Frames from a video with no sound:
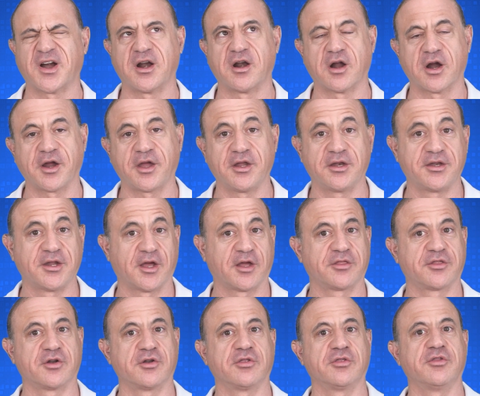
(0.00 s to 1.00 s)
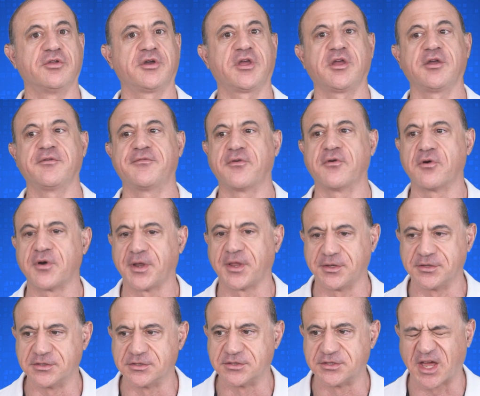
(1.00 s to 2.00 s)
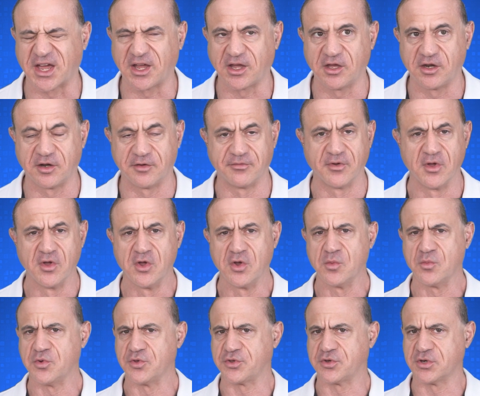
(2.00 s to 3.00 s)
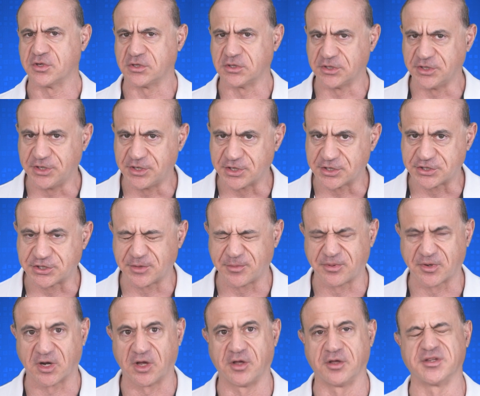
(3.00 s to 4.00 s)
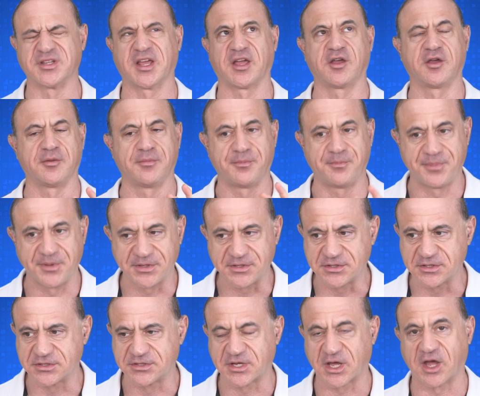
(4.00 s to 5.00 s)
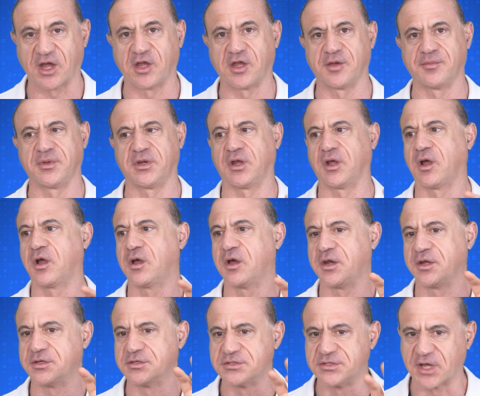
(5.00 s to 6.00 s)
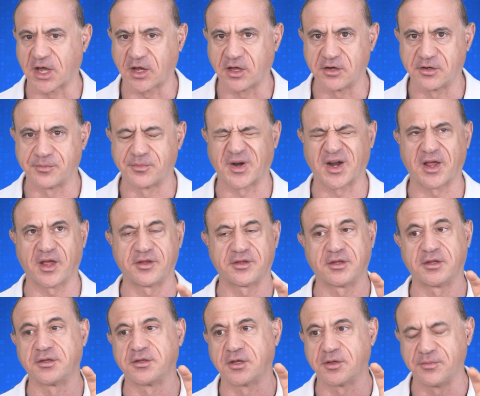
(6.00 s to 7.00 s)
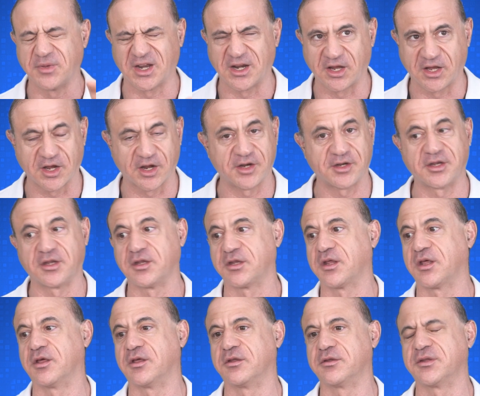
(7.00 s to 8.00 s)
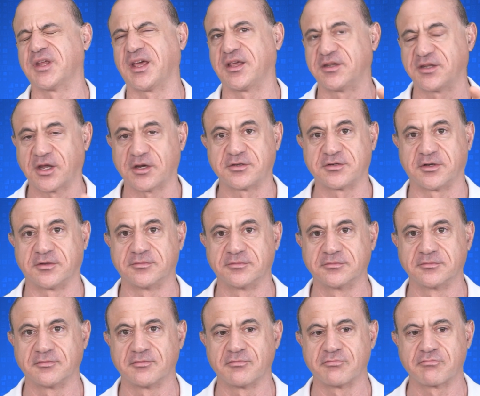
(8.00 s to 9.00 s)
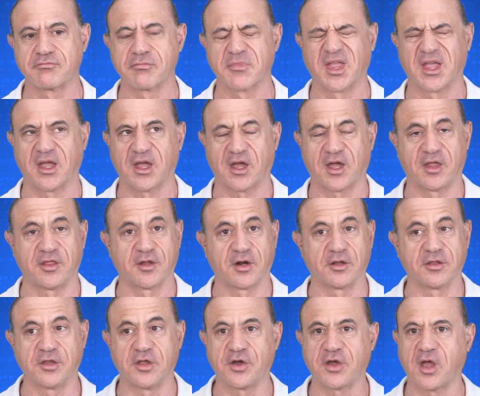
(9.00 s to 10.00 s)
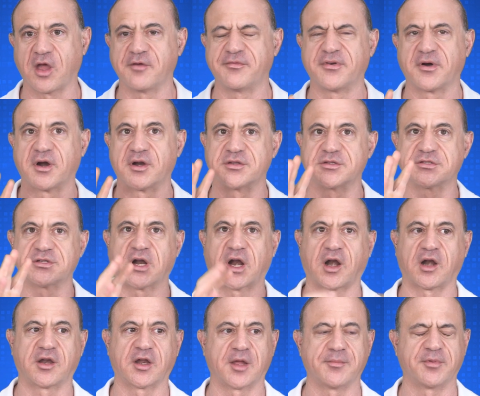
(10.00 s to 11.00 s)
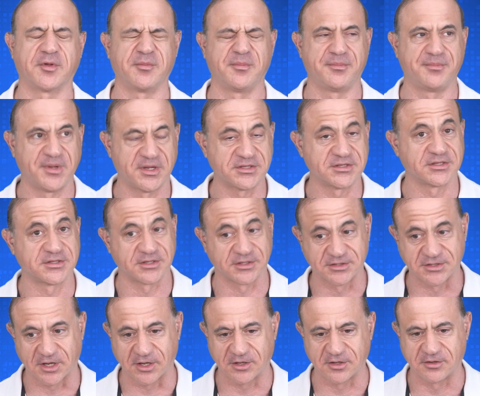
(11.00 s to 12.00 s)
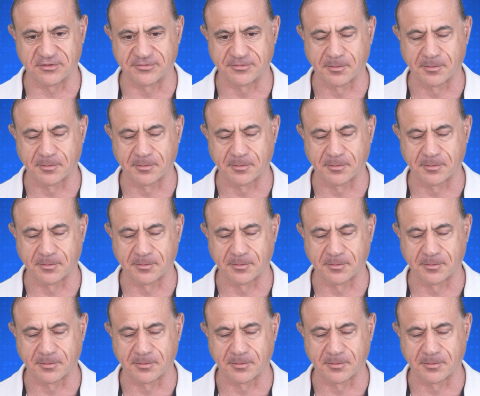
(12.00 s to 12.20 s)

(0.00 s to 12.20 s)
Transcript: an architect, they're looking for an executive with good leadership roles and good business acumen and good executive presence, communication skills, etc. And they're looking for a certain type of business executive.